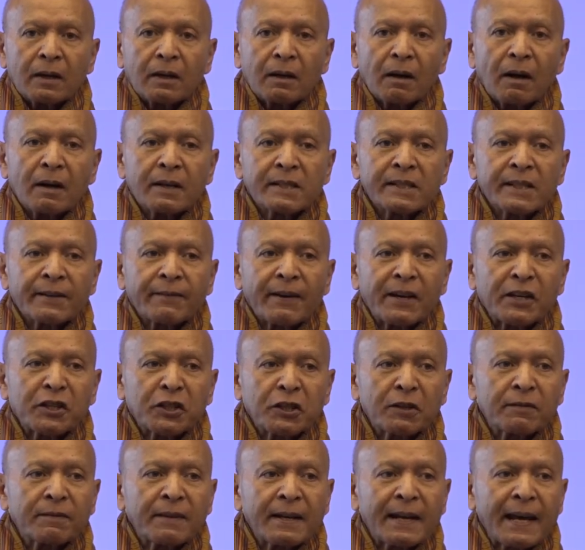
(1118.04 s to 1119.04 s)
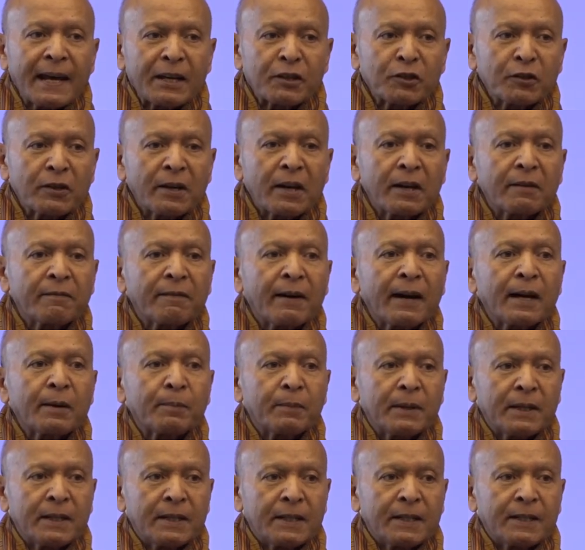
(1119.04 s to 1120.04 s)
conservation of the natural
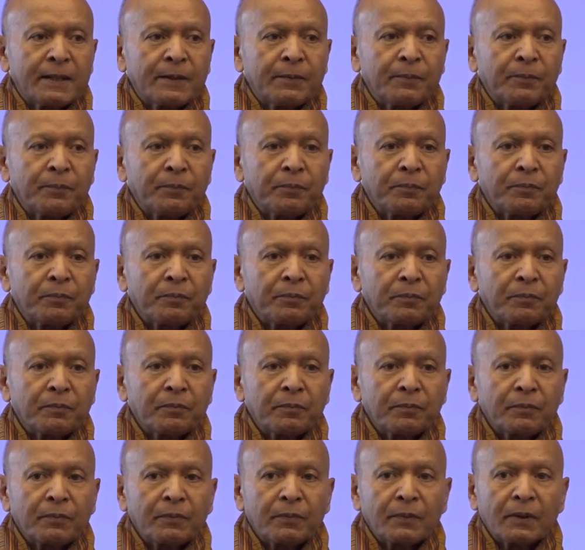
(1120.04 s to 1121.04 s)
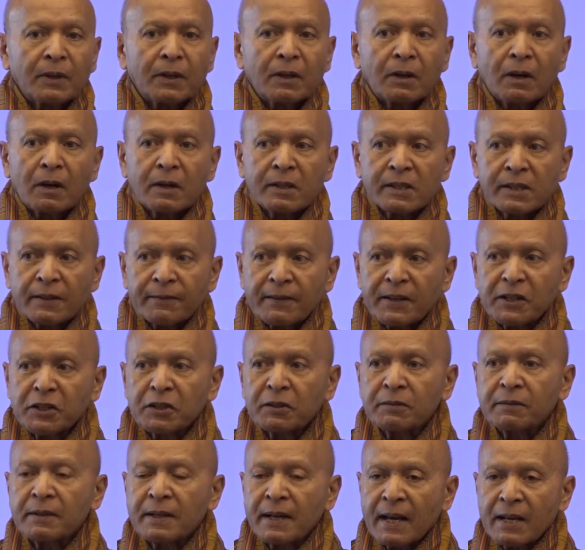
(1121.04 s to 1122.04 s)
environment. Conservation
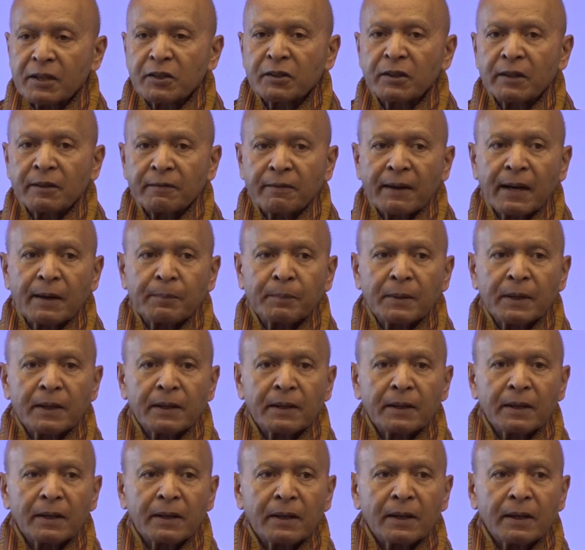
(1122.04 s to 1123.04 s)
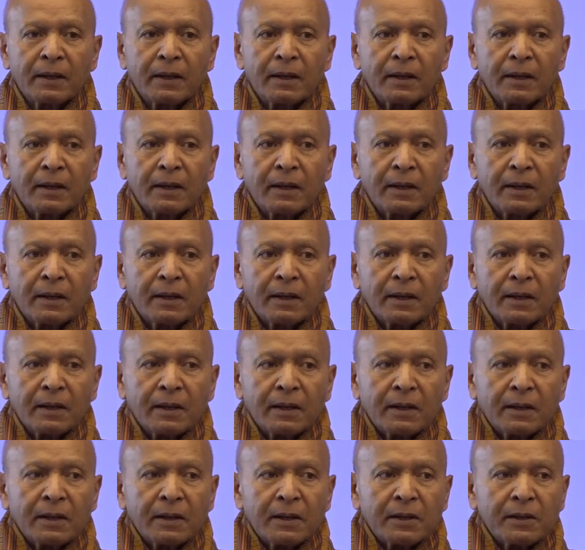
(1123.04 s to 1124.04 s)
of the natural environment.
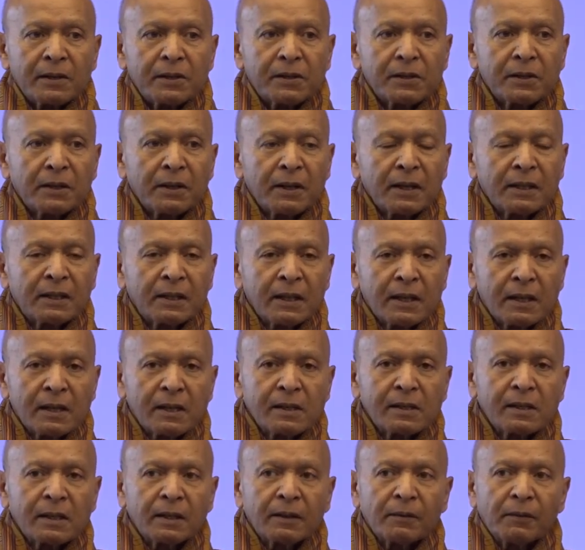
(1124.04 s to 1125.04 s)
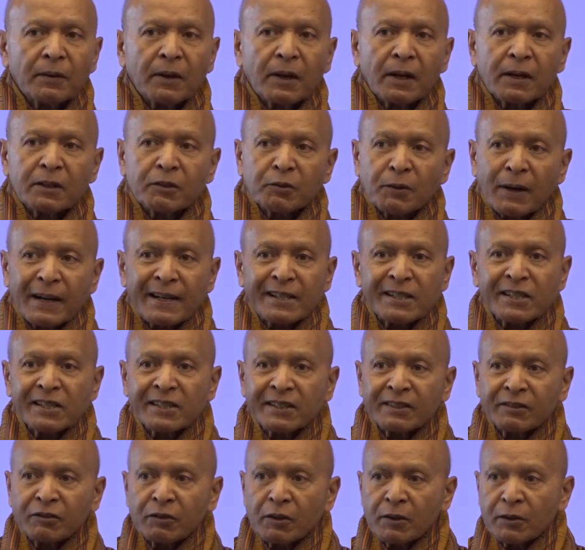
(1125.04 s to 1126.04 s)
So it is a
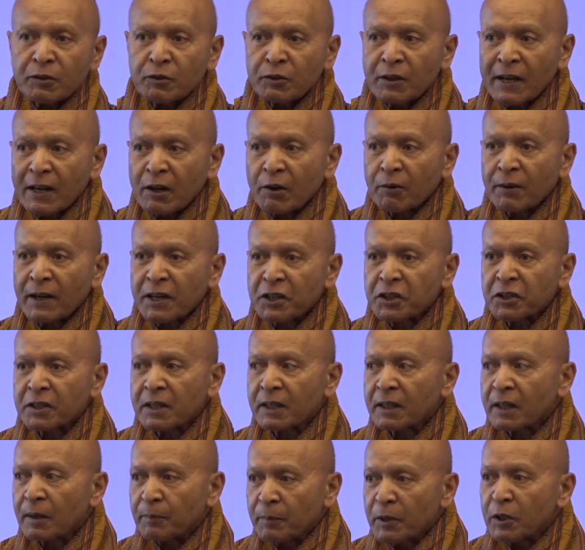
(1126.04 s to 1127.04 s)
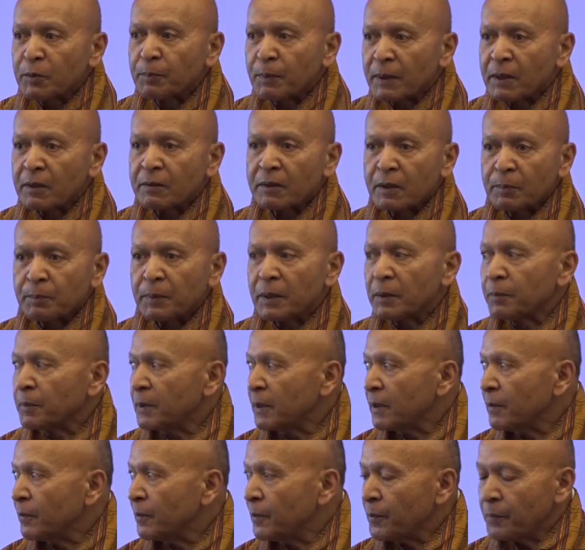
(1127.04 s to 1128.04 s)
transgenerational commitment of the
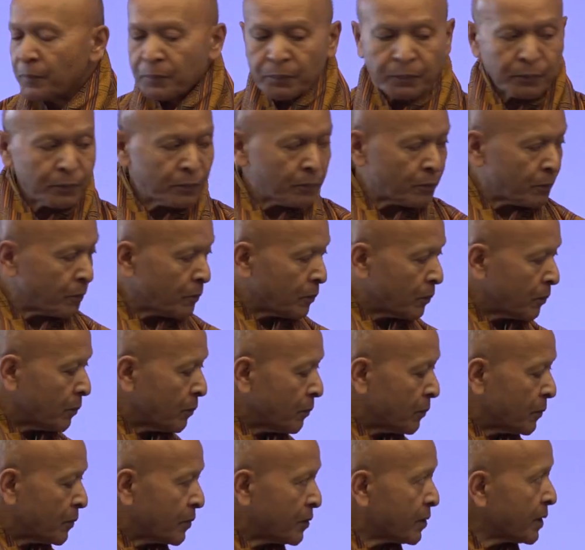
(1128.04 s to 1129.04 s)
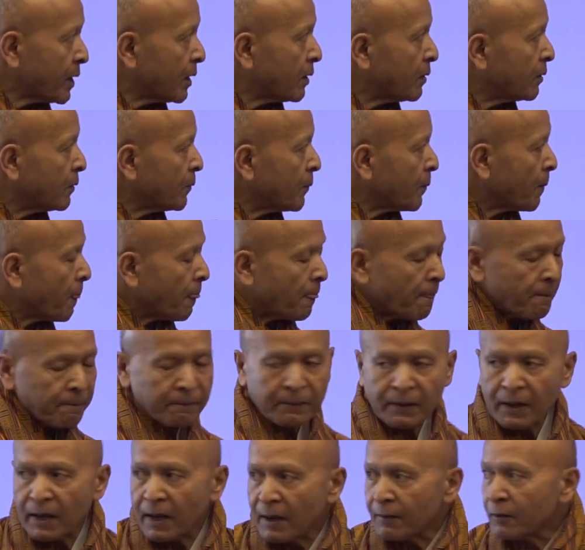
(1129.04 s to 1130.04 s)
people. So,
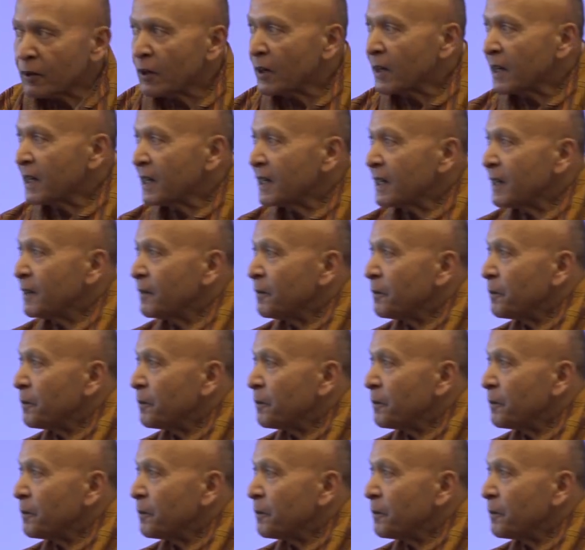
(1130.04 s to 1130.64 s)
have you got it?